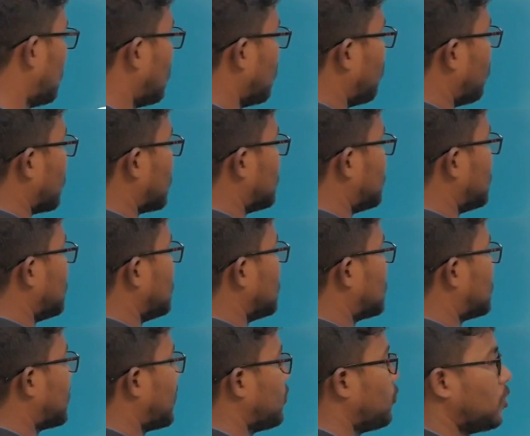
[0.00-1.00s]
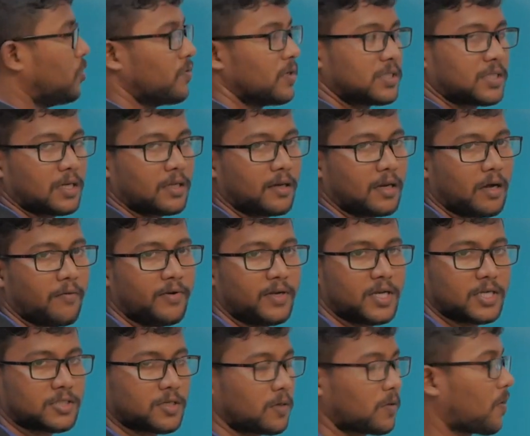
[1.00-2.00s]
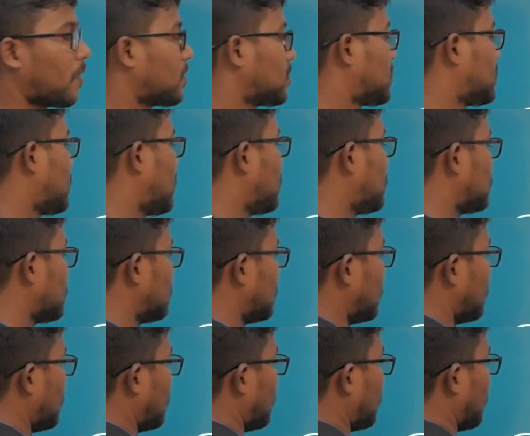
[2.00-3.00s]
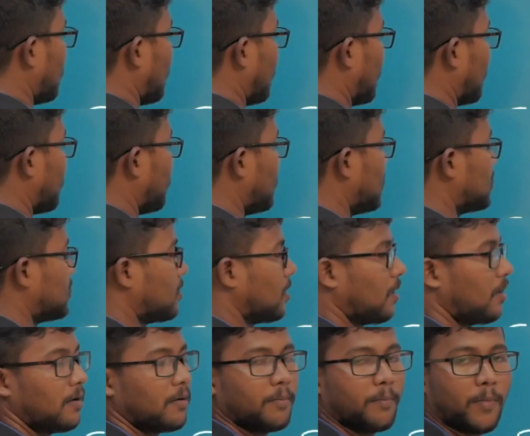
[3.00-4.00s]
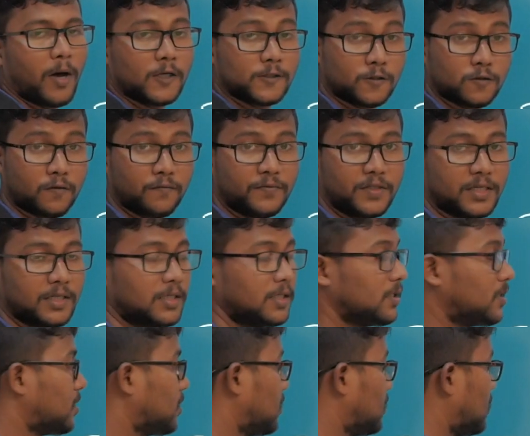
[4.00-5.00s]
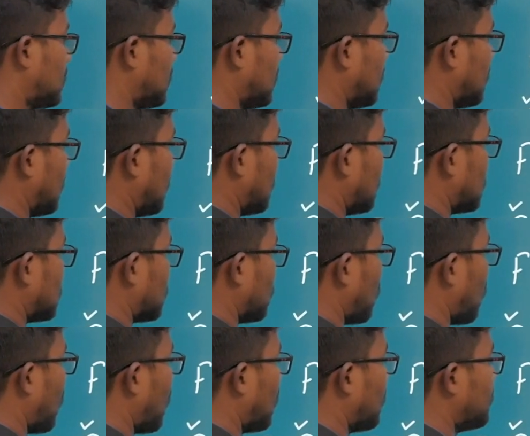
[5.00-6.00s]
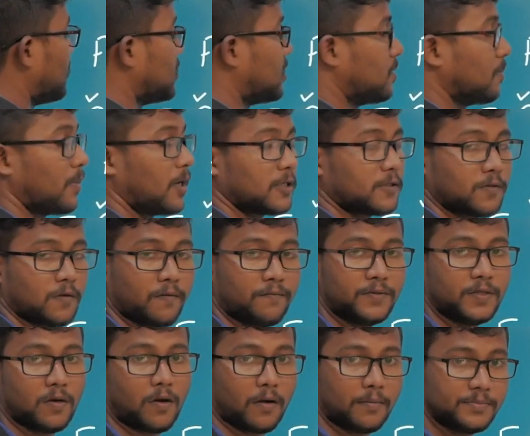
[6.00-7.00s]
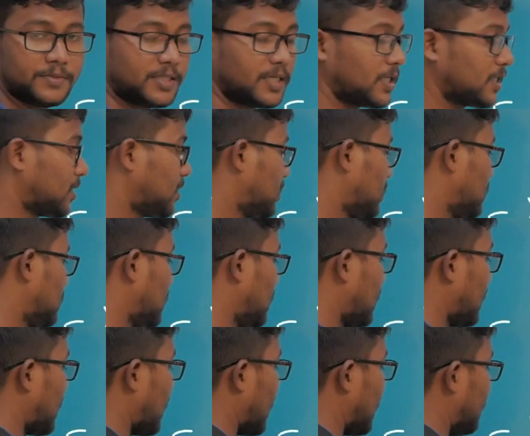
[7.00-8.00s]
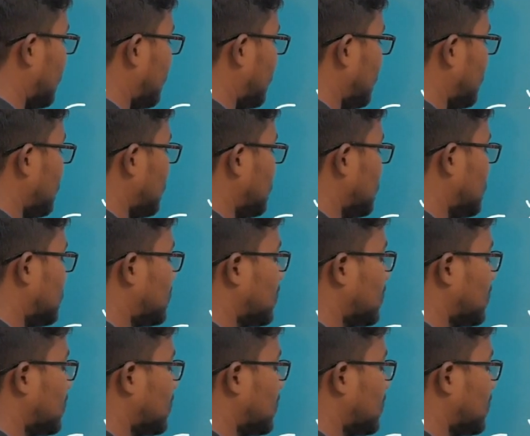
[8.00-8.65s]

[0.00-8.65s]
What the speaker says: where G is the universal gravitational constant, m is the mass of the earth, small m is the mass of the object, and d is